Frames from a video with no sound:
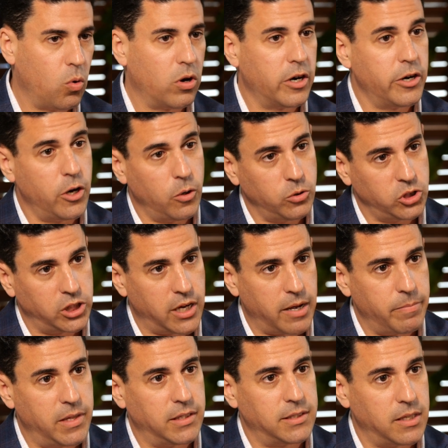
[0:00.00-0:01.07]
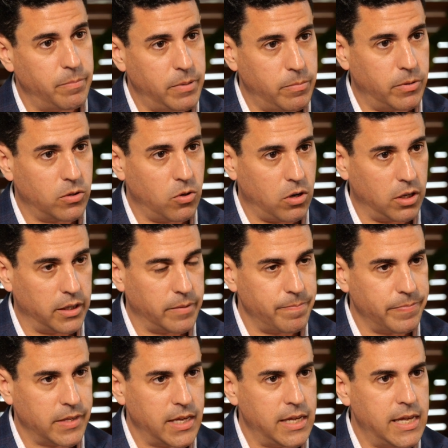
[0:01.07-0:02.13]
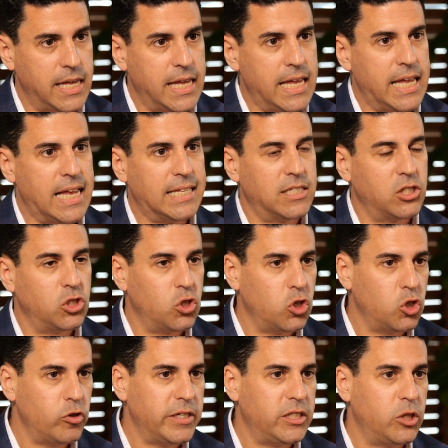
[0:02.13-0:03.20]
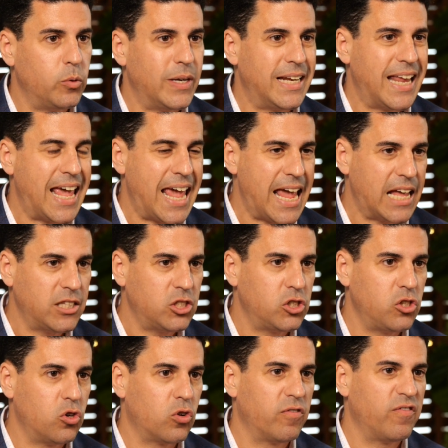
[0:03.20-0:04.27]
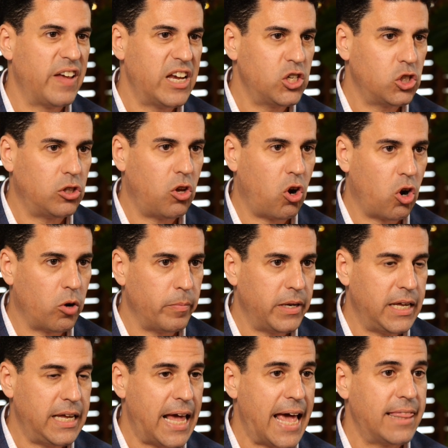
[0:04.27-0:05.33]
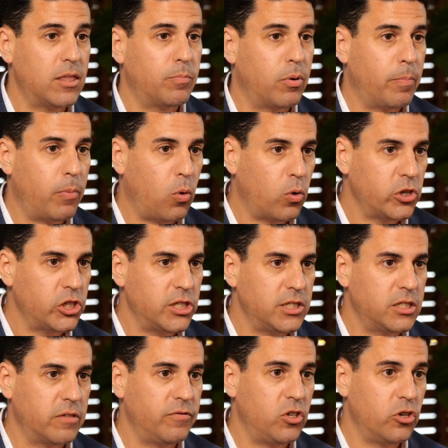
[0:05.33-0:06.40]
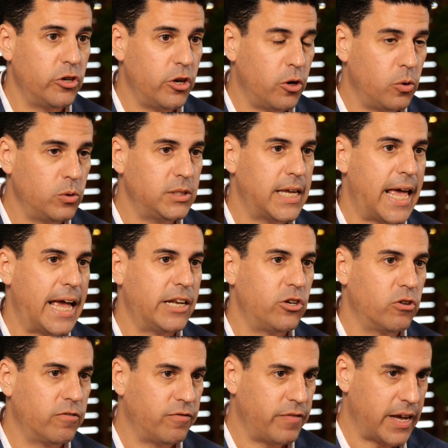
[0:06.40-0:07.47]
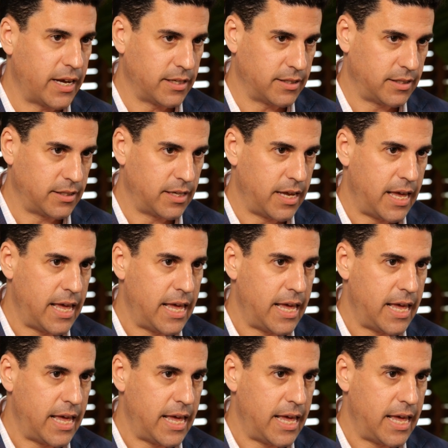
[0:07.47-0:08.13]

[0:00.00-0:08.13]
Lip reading: or nose job that some people call it, is a surgery to enhance your facial harmony and the proportions of your nose and your face.